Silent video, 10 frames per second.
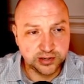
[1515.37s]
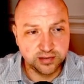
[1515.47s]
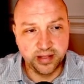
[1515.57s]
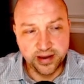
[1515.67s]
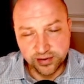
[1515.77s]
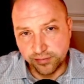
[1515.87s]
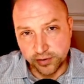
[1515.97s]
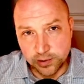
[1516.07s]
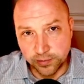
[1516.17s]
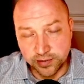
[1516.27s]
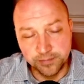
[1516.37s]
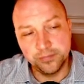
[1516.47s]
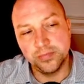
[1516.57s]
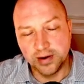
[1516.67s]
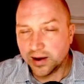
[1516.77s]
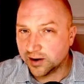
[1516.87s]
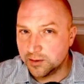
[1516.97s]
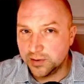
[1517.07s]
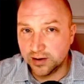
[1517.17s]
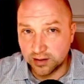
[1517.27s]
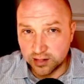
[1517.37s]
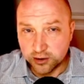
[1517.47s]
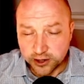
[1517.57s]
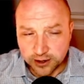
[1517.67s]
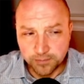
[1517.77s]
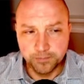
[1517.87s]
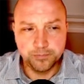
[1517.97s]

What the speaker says: less frequent, they're not going to be included.